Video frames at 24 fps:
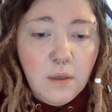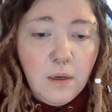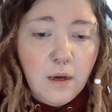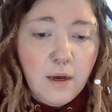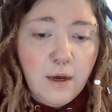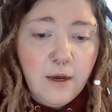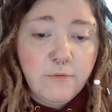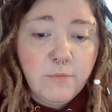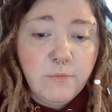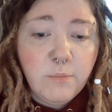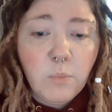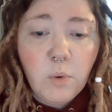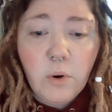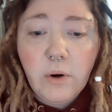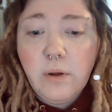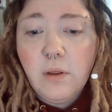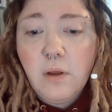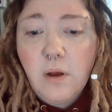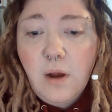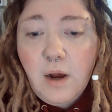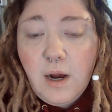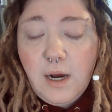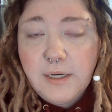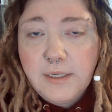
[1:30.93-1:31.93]
of moral
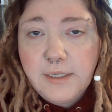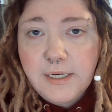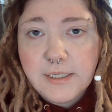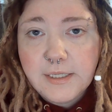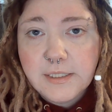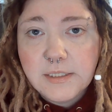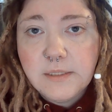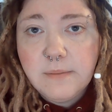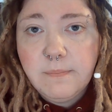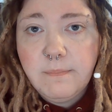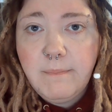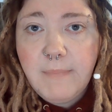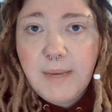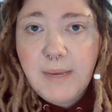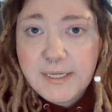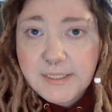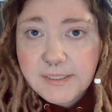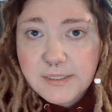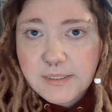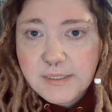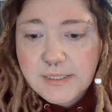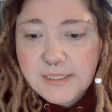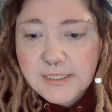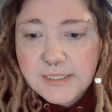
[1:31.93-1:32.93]
conduct,
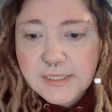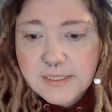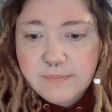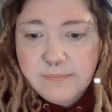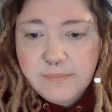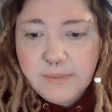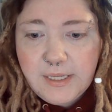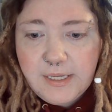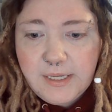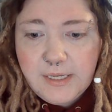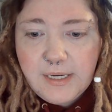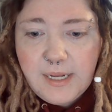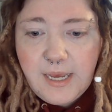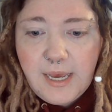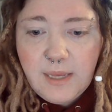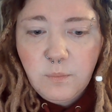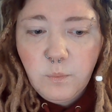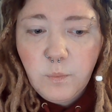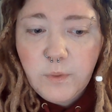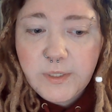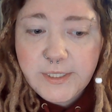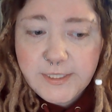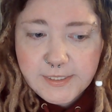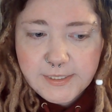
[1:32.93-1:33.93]
mental discipline,
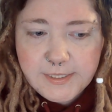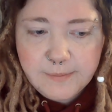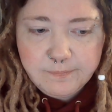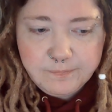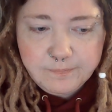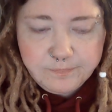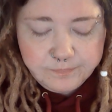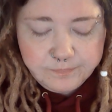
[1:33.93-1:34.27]
and wisdom.